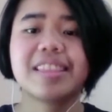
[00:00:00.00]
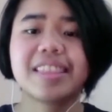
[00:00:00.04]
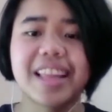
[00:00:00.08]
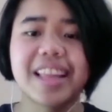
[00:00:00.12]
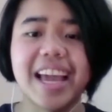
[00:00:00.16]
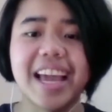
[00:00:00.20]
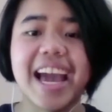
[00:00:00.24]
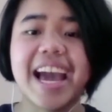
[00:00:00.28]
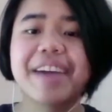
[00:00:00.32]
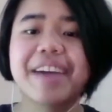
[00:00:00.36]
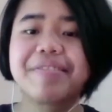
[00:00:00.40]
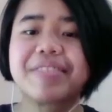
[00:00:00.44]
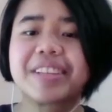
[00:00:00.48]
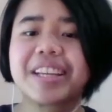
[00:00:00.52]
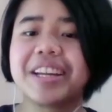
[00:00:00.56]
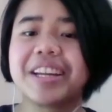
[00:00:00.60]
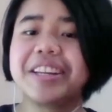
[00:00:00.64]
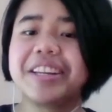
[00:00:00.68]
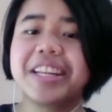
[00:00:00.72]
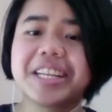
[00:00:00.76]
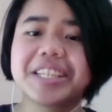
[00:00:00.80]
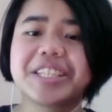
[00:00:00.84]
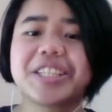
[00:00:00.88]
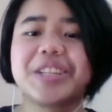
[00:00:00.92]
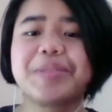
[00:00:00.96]
like I've
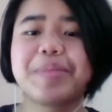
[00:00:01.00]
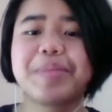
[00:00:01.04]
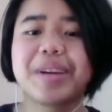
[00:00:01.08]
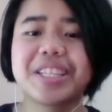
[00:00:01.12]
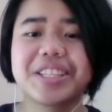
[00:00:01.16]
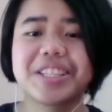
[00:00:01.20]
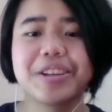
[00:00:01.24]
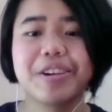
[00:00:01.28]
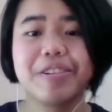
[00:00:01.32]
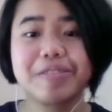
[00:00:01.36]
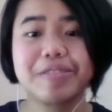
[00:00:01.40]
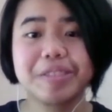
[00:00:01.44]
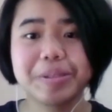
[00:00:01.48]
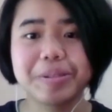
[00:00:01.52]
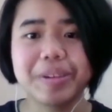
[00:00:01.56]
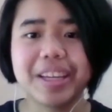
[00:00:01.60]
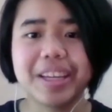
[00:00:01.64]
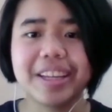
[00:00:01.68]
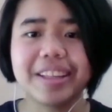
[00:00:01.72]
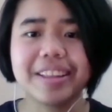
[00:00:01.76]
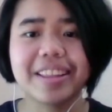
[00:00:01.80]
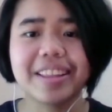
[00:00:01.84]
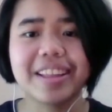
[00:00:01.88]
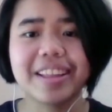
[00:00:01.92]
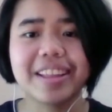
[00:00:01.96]
conditioned myself to
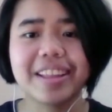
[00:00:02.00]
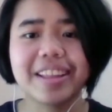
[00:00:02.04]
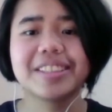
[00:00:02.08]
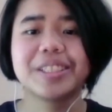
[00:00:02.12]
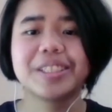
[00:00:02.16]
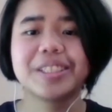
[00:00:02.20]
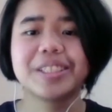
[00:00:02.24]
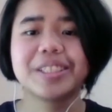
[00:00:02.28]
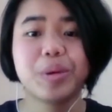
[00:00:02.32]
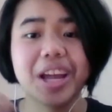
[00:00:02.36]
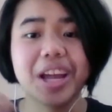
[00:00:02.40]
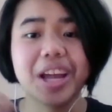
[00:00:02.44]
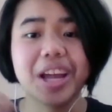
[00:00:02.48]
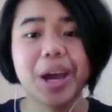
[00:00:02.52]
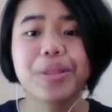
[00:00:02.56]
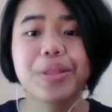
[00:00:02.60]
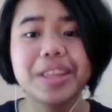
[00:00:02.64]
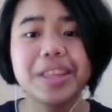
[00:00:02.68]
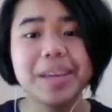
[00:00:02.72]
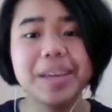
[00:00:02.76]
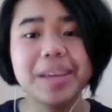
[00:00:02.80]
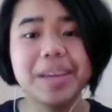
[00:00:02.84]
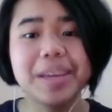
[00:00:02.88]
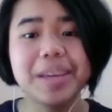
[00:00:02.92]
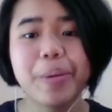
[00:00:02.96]
eat like to a
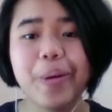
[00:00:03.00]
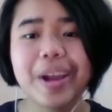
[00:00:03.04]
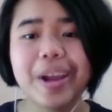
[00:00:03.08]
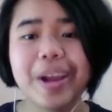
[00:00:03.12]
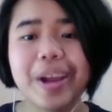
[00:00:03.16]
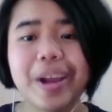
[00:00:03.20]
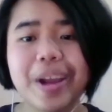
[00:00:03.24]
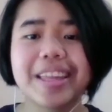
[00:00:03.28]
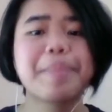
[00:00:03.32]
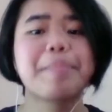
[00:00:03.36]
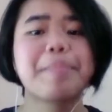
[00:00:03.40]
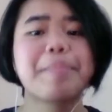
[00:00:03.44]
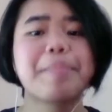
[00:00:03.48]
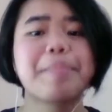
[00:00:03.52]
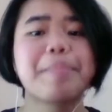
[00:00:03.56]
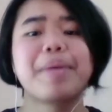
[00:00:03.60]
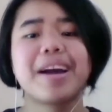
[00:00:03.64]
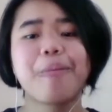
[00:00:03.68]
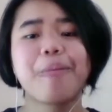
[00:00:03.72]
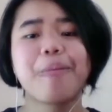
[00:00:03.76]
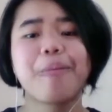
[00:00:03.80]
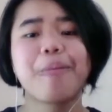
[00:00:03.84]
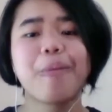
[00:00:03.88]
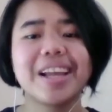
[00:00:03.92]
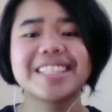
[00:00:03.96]
healthy point that
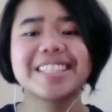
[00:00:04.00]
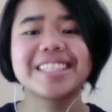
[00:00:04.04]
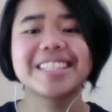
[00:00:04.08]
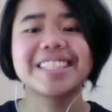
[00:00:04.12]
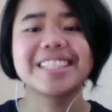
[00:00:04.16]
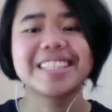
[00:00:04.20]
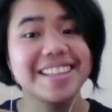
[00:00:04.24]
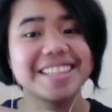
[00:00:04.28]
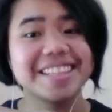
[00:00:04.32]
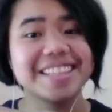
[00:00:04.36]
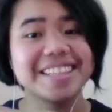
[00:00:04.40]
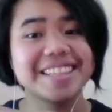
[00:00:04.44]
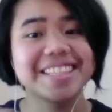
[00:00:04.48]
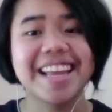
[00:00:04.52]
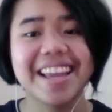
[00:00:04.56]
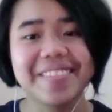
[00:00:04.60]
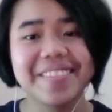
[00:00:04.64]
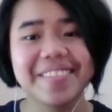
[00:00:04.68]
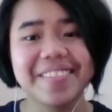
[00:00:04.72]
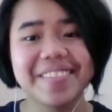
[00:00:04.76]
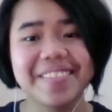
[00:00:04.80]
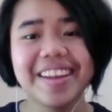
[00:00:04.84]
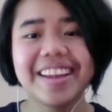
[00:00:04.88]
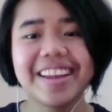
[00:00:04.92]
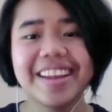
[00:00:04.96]
my weight right. stay the
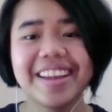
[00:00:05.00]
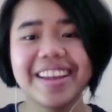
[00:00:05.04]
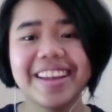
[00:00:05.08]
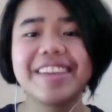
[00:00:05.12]
same.